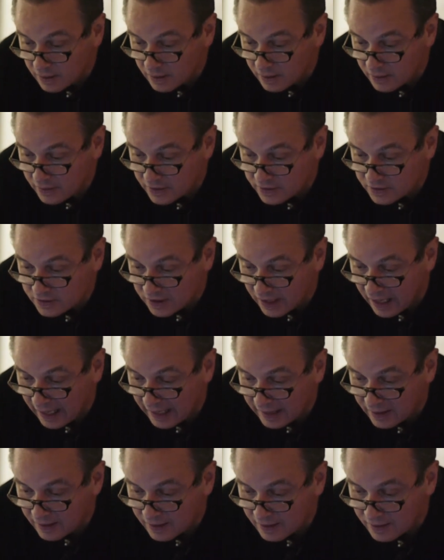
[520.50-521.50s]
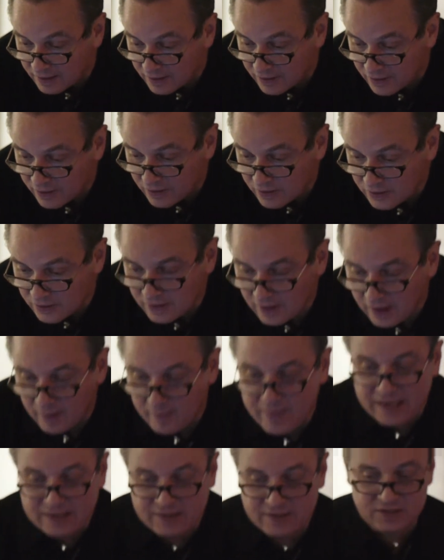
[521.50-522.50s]
This is like, I
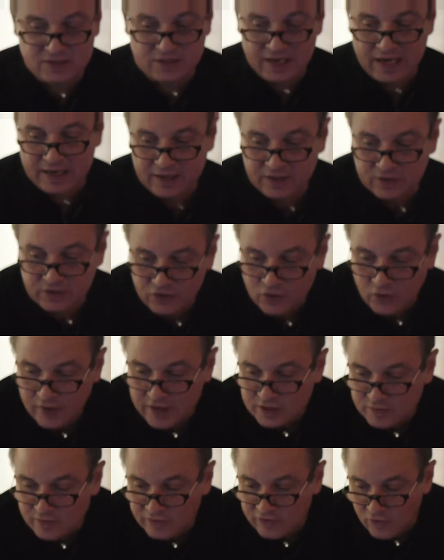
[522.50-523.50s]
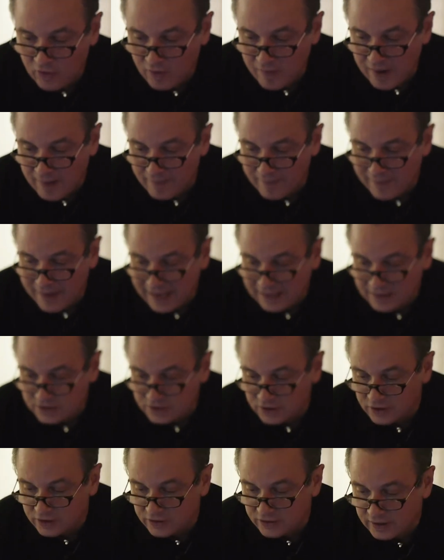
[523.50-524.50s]
met this lady 2 weeks before my back
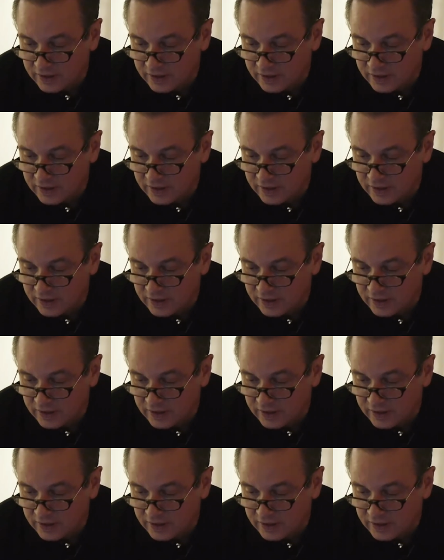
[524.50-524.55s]
surgery,